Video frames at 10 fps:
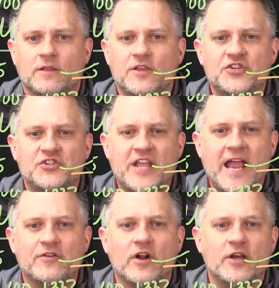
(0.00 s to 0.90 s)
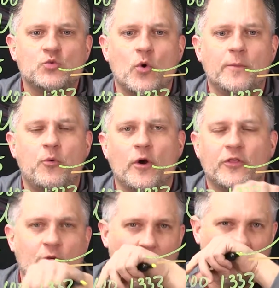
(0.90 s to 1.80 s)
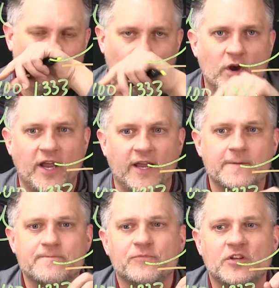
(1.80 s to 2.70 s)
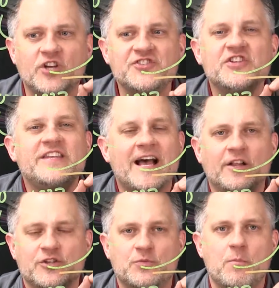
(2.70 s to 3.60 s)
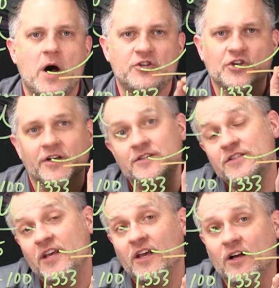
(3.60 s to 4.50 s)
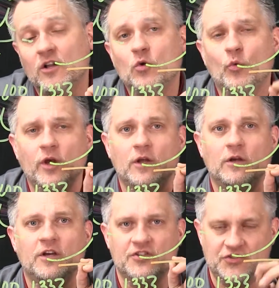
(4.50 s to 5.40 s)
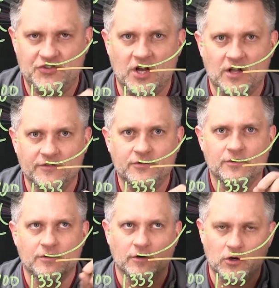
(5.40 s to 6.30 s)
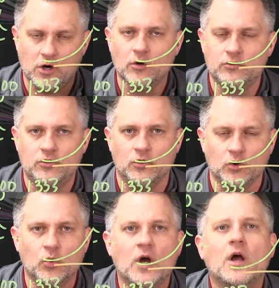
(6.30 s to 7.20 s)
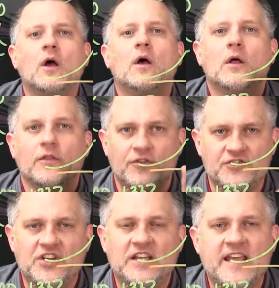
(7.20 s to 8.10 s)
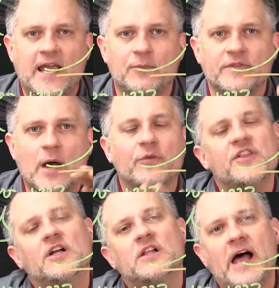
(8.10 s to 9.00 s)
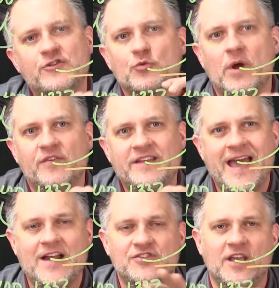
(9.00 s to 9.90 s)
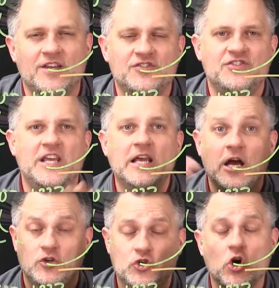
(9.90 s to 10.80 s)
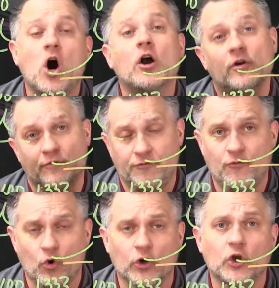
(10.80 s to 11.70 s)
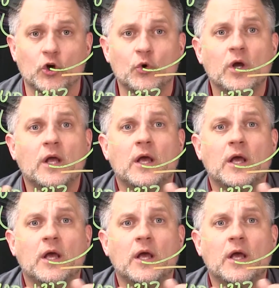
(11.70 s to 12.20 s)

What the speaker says: This standardized 1.33 doesn't tell us much until we consult or go to the z-table. Now within the classroom I've attached a z-chart for you.